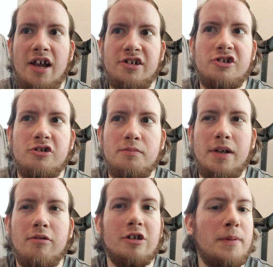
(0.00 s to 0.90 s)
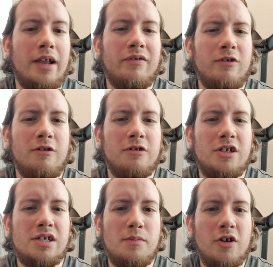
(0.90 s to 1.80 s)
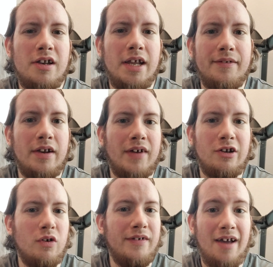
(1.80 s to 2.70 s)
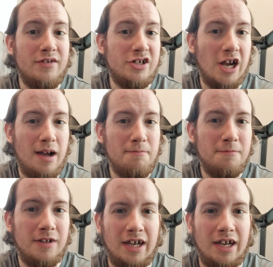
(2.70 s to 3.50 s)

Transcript: I should be respectful to someone even if I don't even have the job.